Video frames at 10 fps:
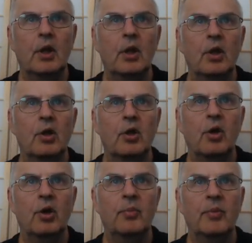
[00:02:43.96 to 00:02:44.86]

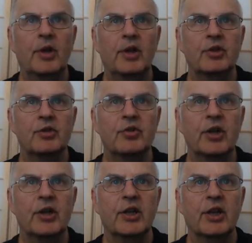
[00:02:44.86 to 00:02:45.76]
column and then just
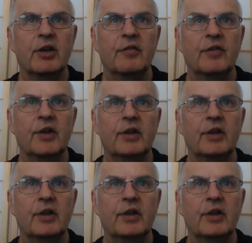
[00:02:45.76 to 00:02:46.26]
dragging that over.